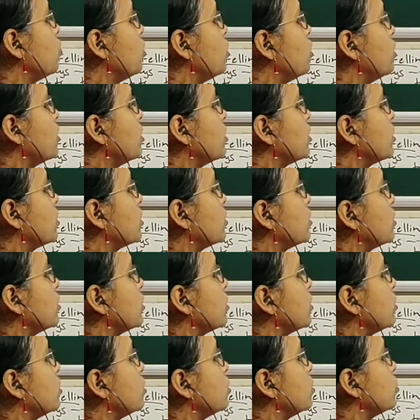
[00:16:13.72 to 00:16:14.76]
So,
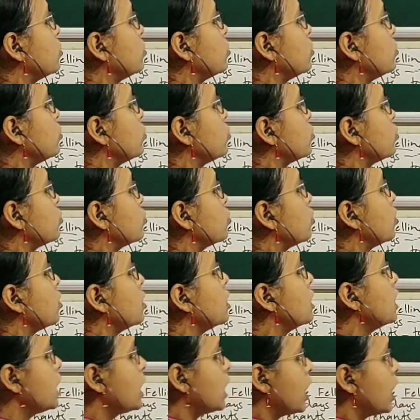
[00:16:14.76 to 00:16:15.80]
how many Dilip
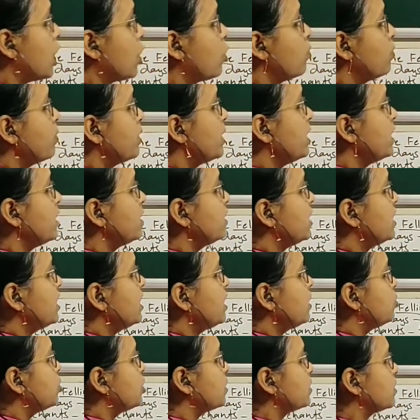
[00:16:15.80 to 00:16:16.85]
Chitre's
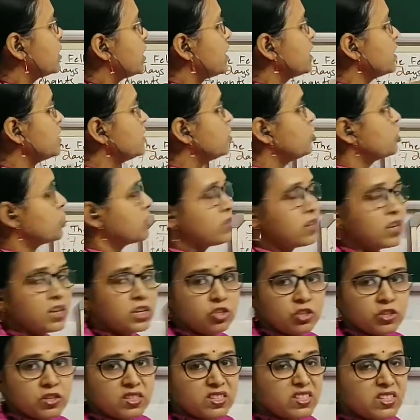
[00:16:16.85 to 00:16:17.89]
generations
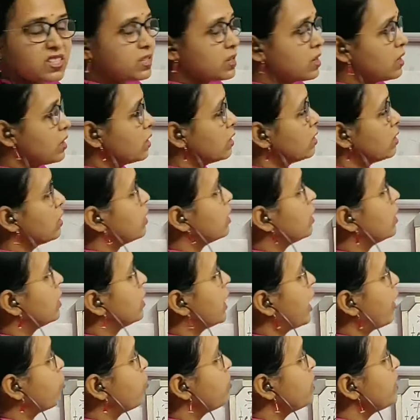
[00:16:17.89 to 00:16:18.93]
have been witnessed by
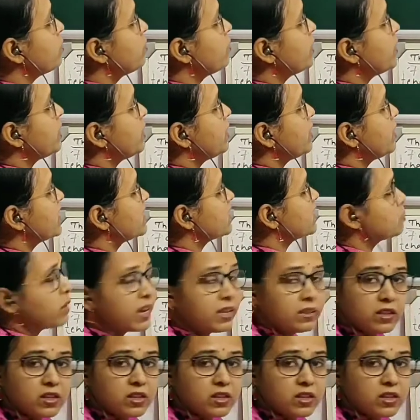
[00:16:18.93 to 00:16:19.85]
this banyan tree?